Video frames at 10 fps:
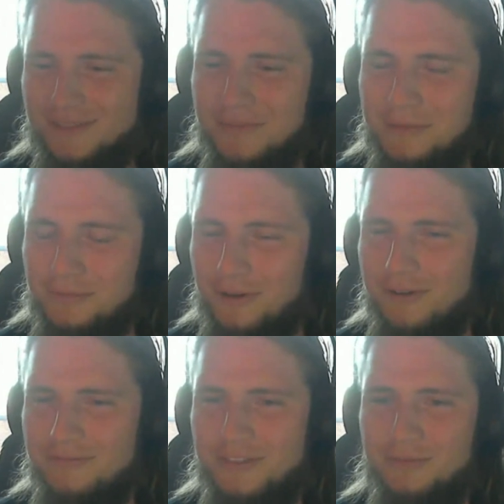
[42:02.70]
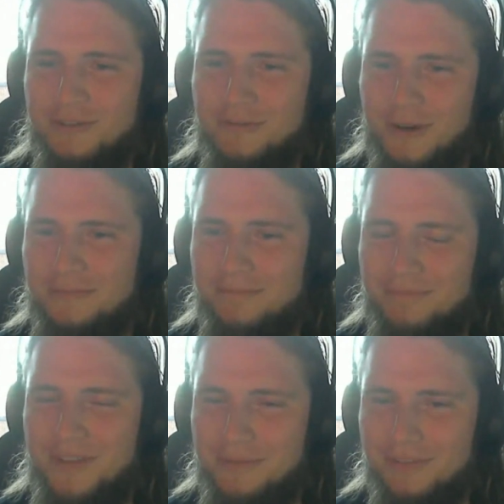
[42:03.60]
me more comfortable when
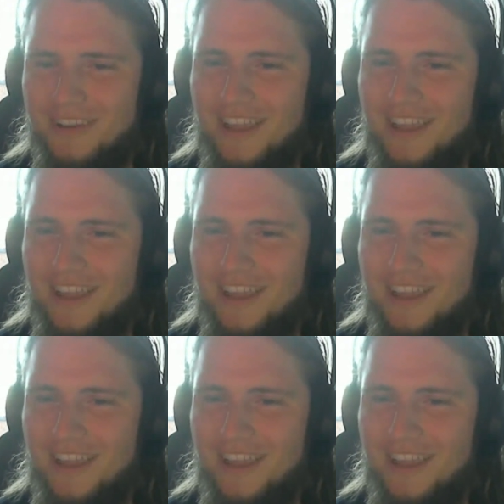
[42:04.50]
people